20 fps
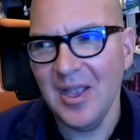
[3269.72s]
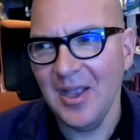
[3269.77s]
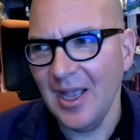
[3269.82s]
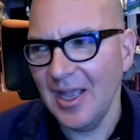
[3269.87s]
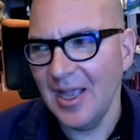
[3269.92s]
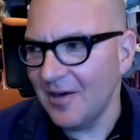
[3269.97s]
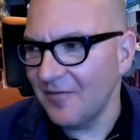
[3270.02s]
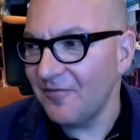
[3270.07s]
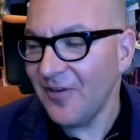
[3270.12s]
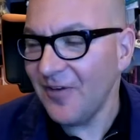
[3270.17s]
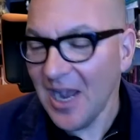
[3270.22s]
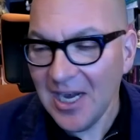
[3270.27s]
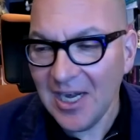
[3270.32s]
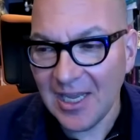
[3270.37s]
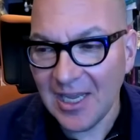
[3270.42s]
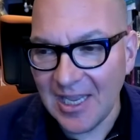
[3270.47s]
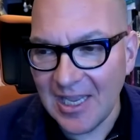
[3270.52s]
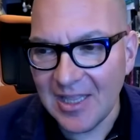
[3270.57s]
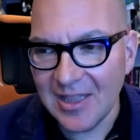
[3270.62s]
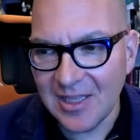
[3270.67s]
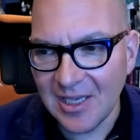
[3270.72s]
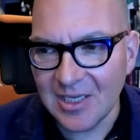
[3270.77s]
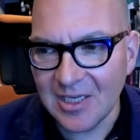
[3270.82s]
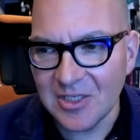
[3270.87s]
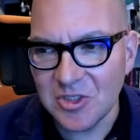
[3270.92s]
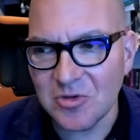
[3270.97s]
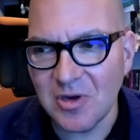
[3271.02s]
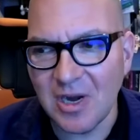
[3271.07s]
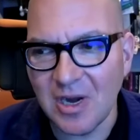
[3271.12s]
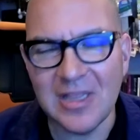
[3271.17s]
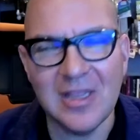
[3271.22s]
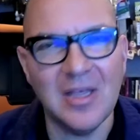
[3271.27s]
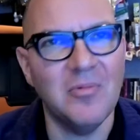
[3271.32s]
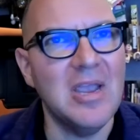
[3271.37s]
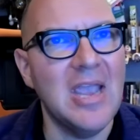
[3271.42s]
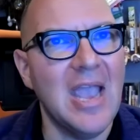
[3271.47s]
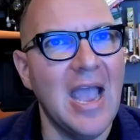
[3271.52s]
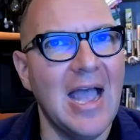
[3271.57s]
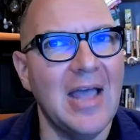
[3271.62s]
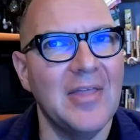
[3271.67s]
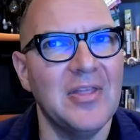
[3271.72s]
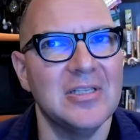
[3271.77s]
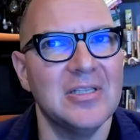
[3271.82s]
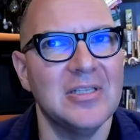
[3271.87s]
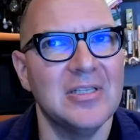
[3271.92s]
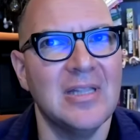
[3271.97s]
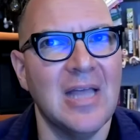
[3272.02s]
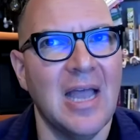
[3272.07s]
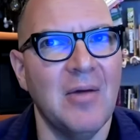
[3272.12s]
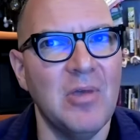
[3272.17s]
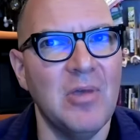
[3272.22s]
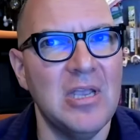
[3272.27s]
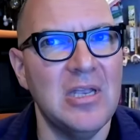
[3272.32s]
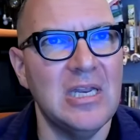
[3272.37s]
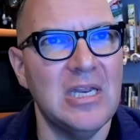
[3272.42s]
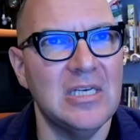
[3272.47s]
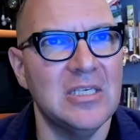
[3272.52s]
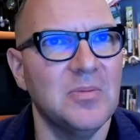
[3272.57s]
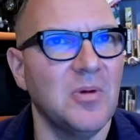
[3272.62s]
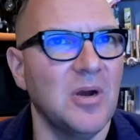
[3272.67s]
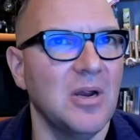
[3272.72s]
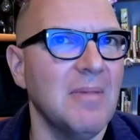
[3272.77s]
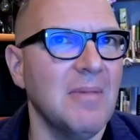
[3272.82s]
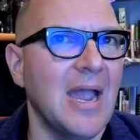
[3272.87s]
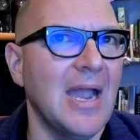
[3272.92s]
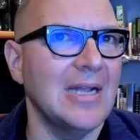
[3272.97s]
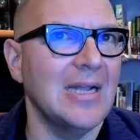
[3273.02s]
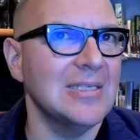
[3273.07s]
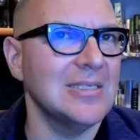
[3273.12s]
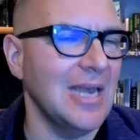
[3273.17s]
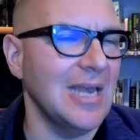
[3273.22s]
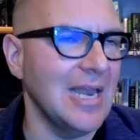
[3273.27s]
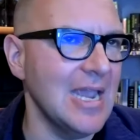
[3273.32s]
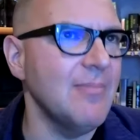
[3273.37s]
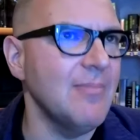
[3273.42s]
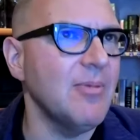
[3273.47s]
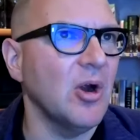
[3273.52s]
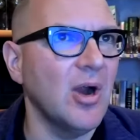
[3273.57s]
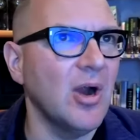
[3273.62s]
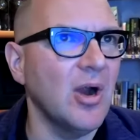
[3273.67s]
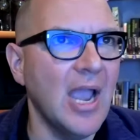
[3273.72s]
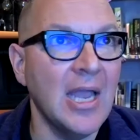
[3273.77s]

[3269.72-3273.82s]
And then finally, the constraint that we had that, that we need to bring back is labor.